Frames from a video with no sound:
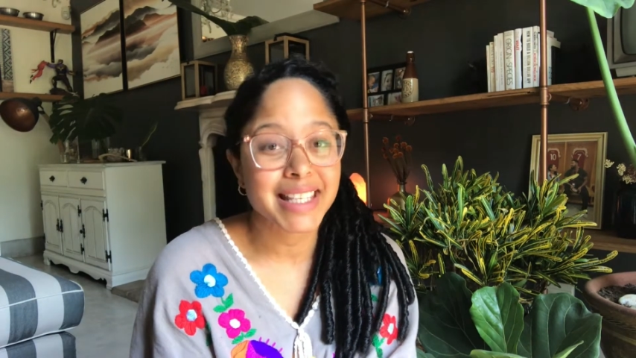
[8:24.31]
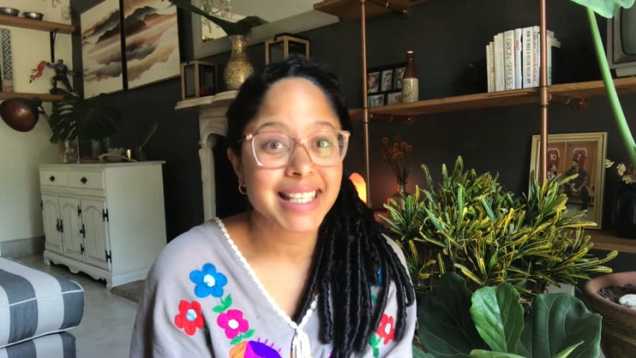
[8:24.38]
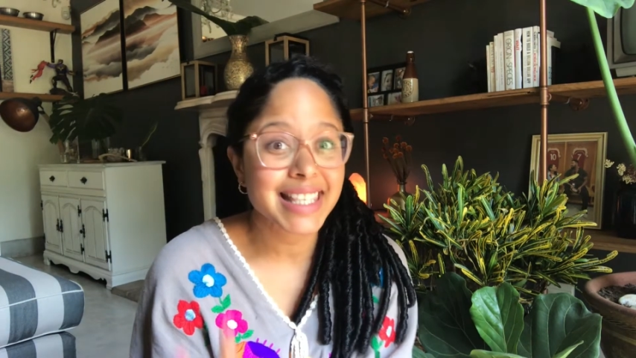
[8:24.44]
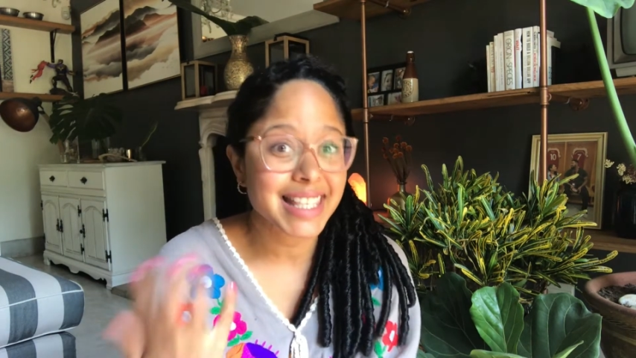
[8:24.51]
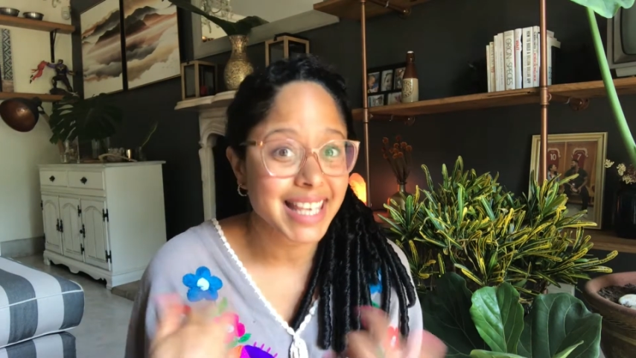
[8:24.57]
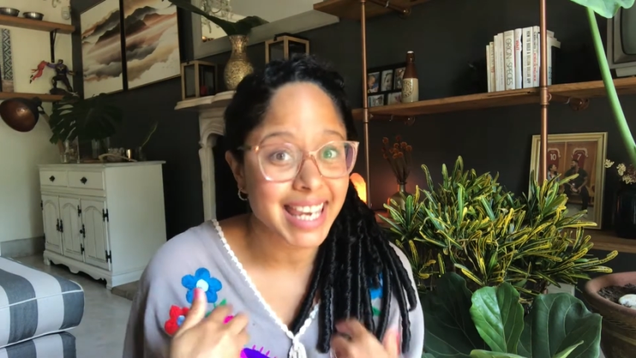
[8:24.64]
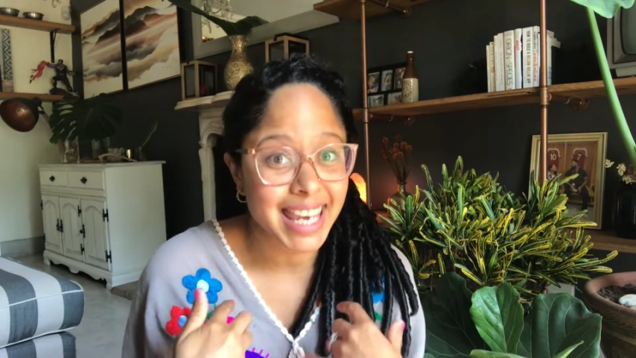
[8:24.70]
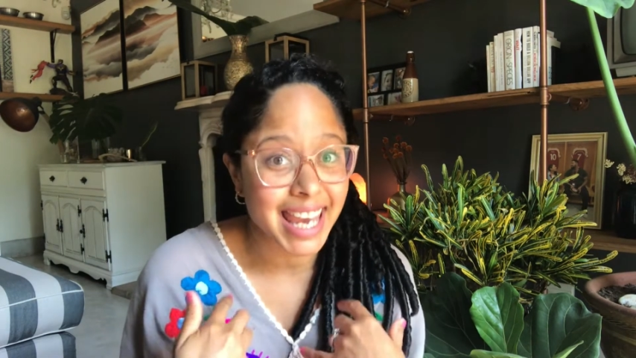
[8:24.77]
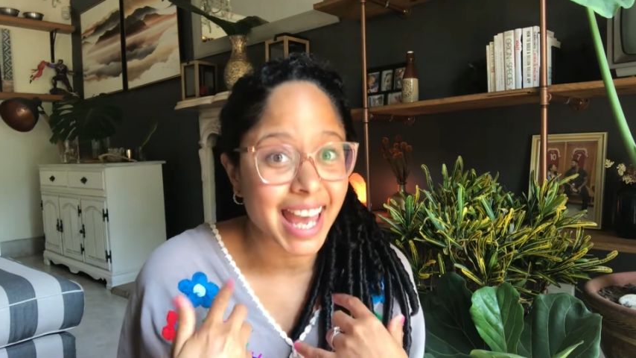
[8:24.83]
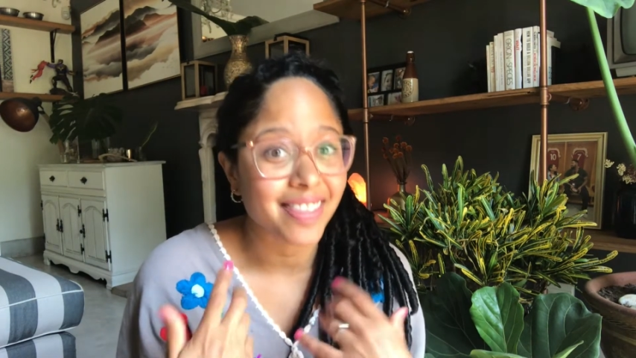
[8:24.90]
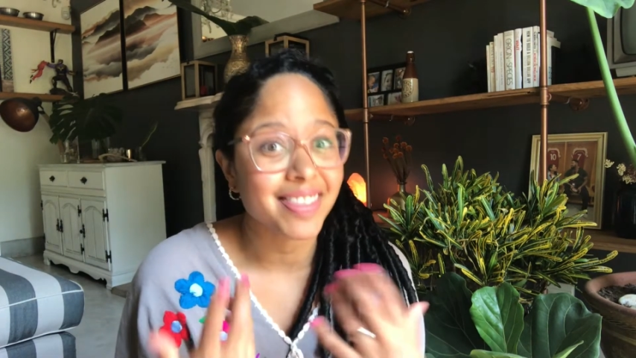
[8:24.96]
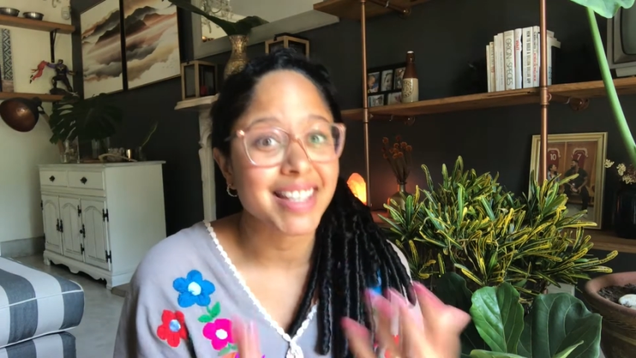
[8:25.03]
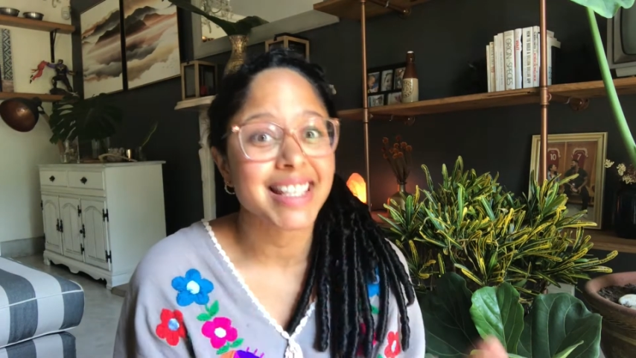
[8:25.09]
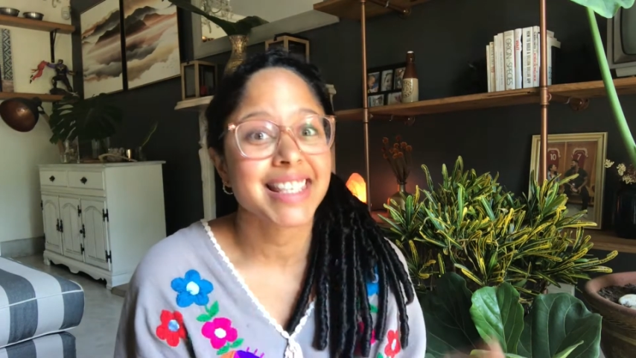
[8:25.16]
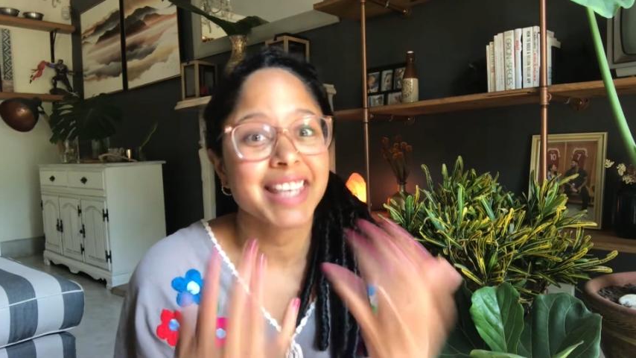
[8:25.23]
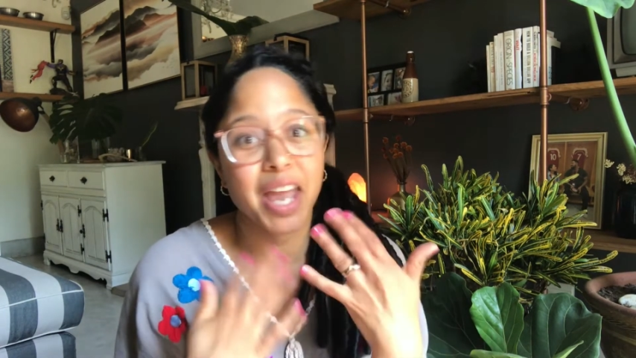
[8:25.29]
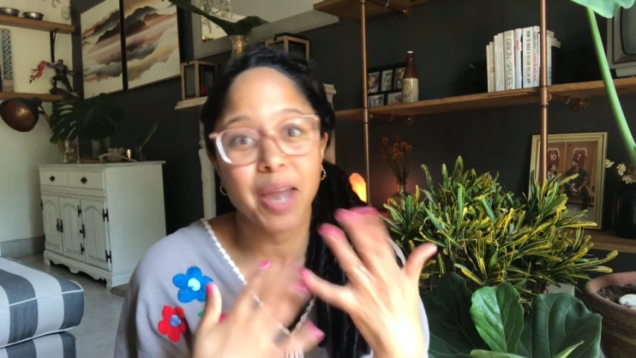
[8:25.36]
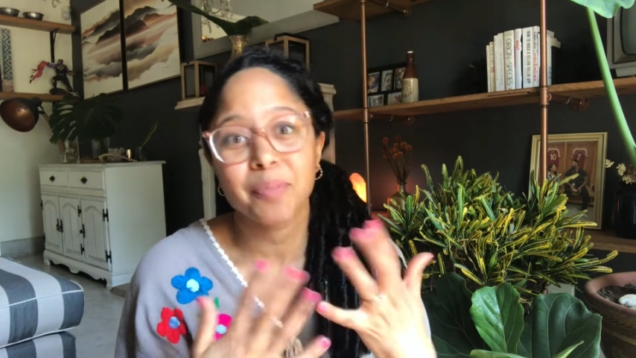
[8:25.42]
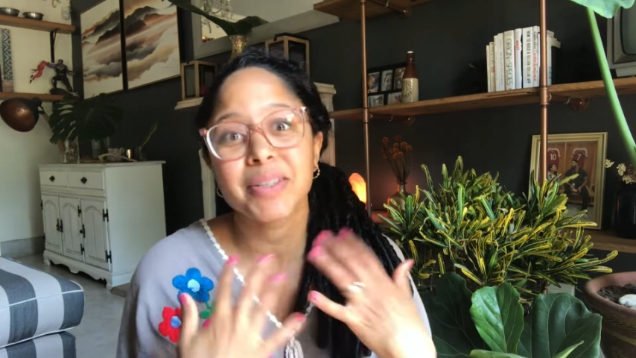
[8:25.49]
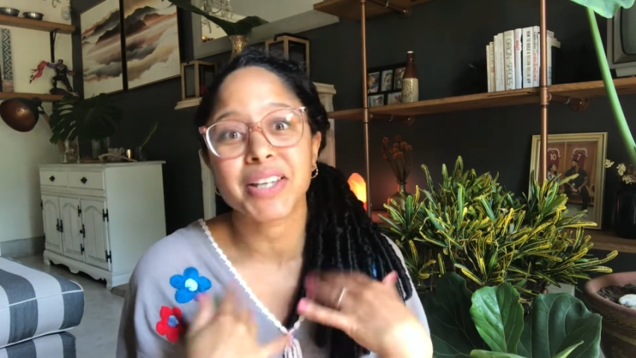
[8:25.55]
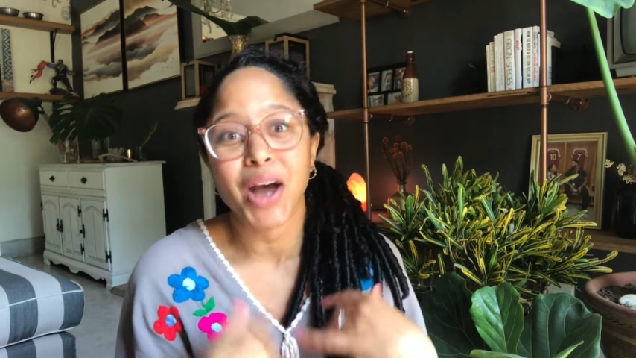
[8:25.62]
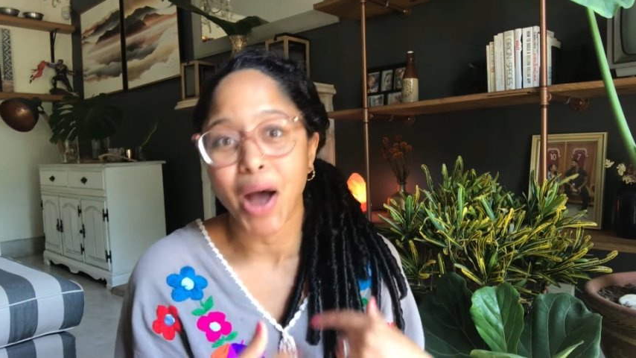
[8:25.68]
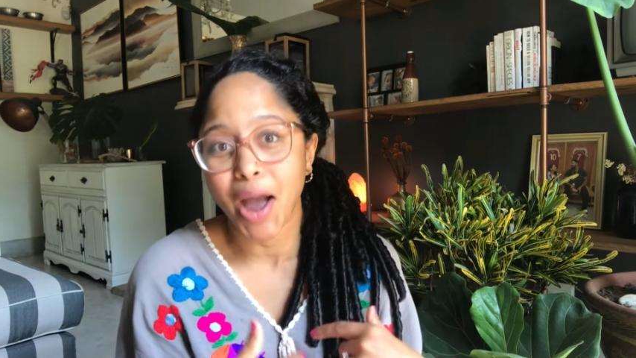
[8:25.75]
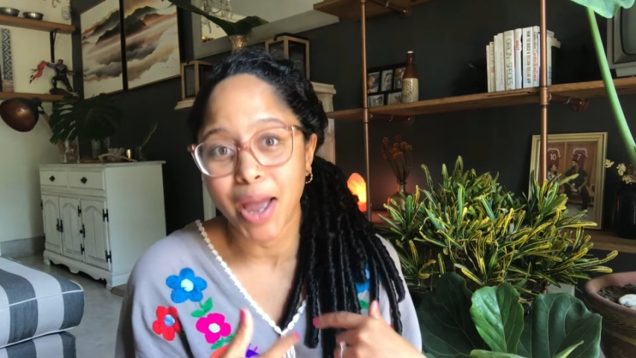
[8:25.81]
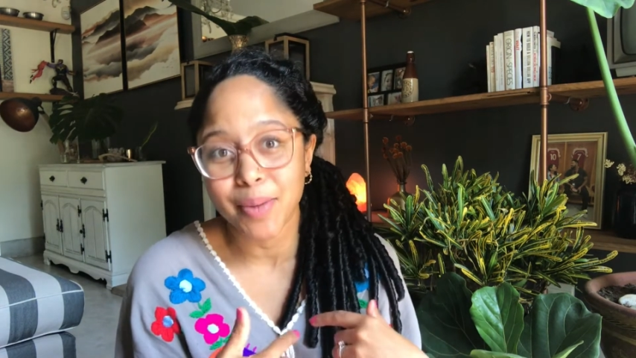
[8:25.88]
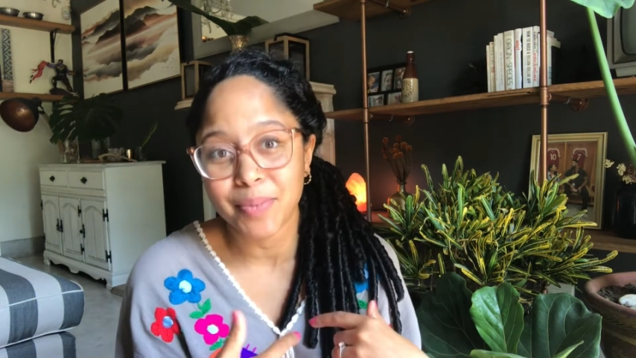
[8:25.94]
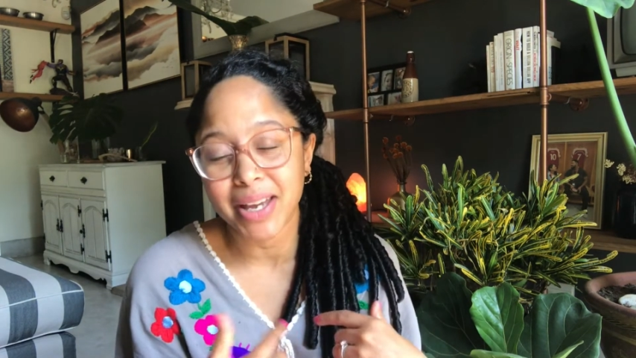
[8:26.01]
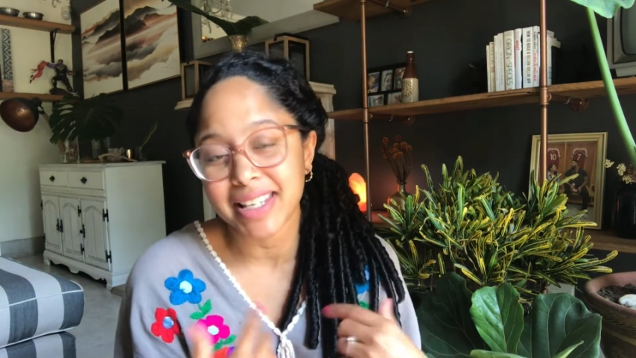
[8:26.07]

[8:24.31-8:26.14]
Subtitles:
C at the same time